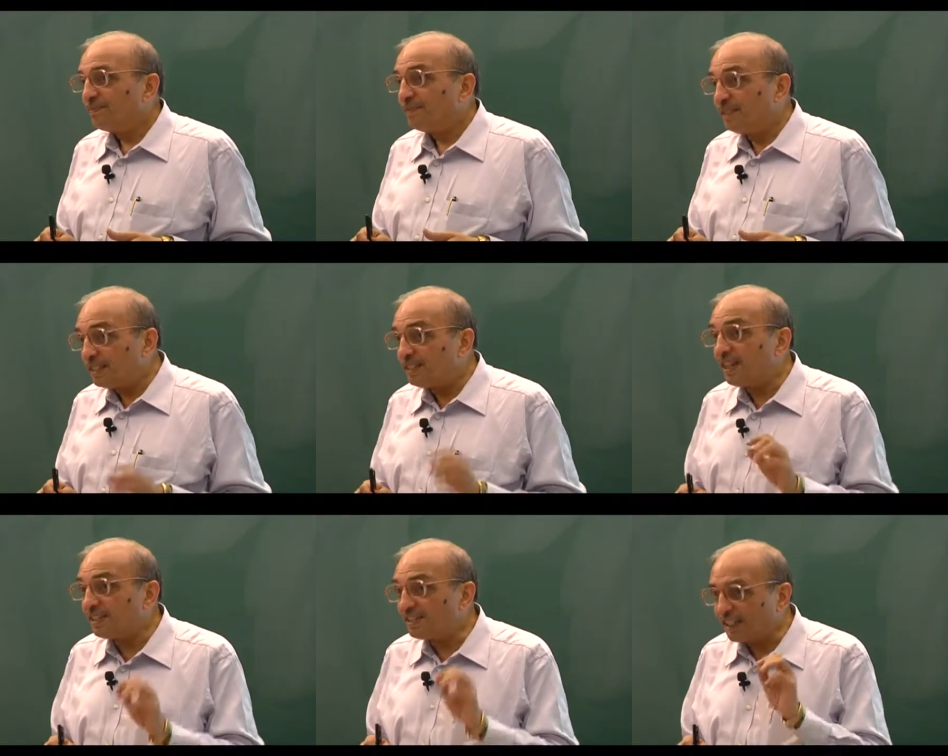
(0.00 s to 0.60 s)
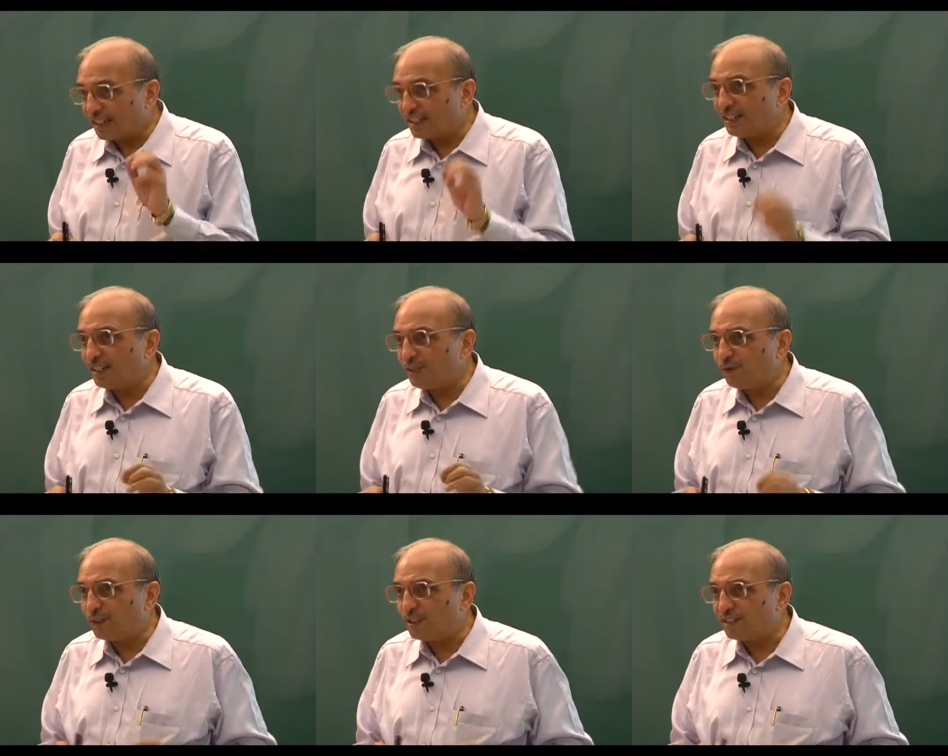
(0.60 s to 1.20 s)
These are subtle
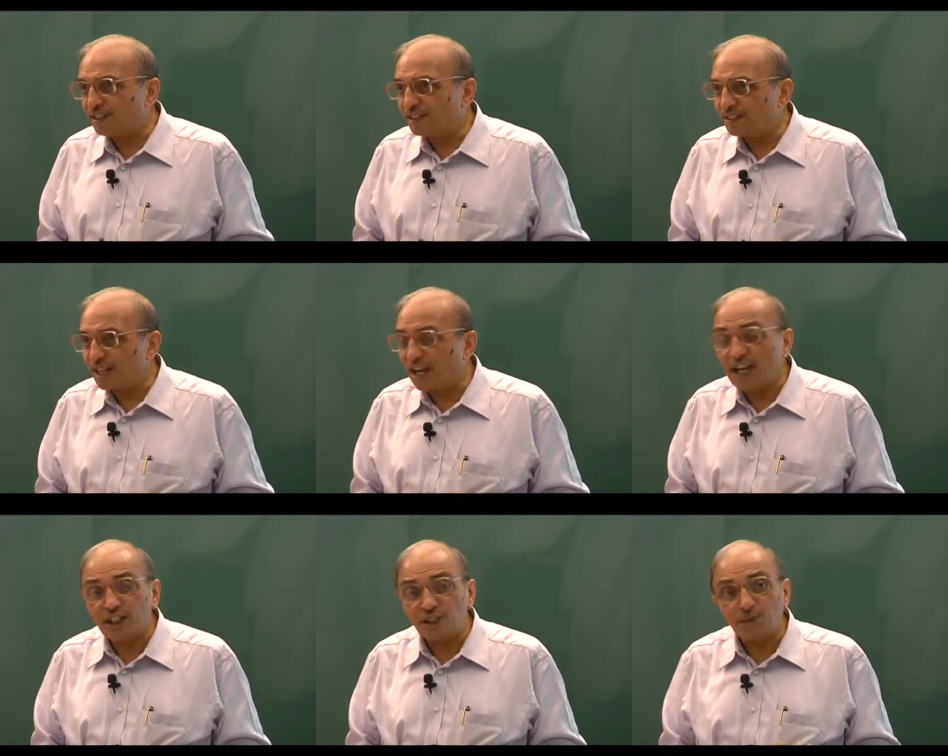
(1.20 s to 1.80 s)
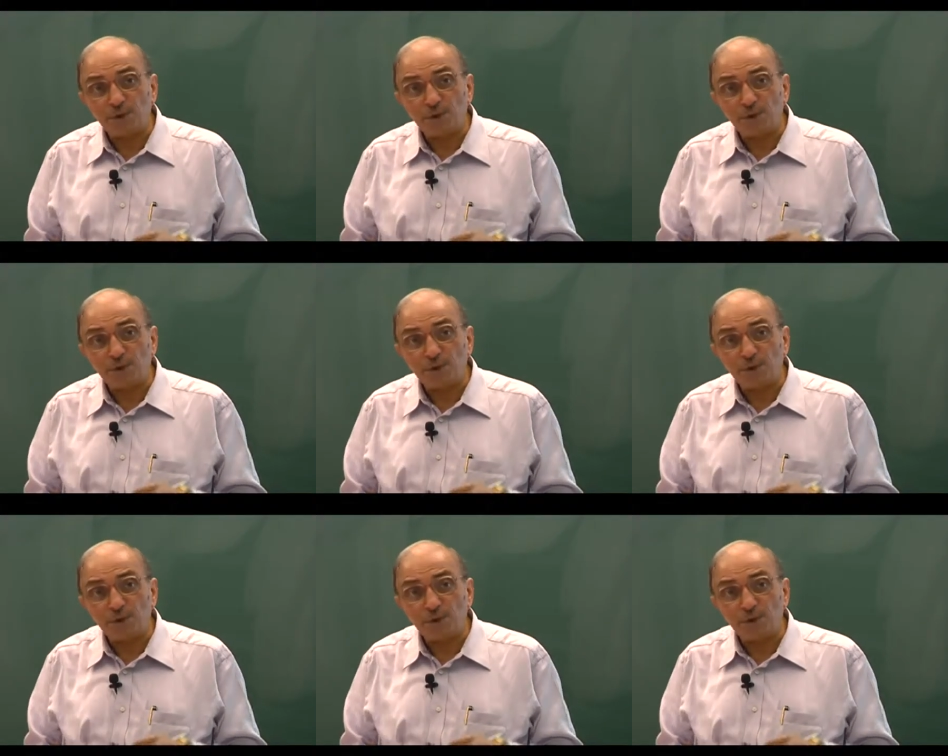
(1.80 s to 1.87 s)
differences. As